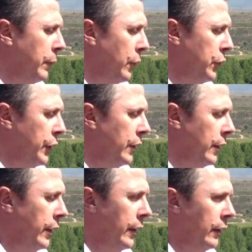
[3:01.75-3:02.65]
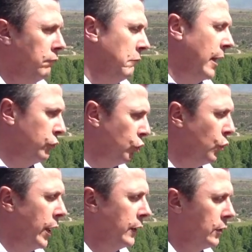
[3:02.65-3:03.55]
producing country
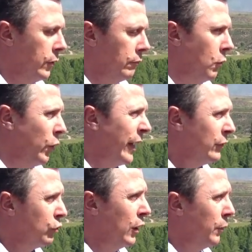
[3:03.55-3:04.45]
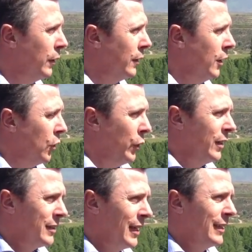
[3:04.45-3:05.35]
wines, more entry level. We
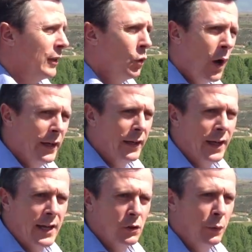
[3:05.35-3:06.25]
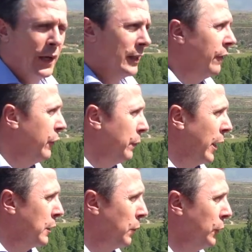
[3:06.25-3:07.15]
understand that quality has to be at every
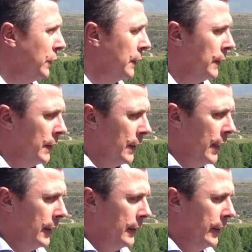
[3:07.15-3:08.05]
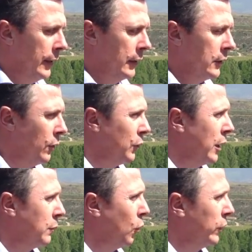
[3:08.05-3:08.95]
price point, and it is
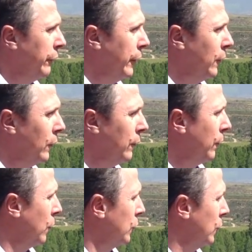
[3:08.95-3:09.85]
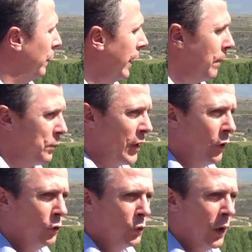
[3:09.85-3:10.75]
sometimes more difficult, of course, to make a
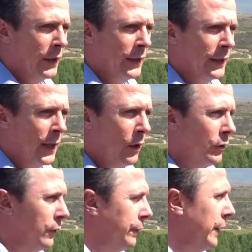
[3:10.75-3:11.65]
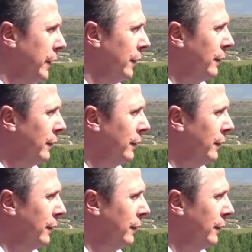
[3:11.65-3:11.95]
good quality out of a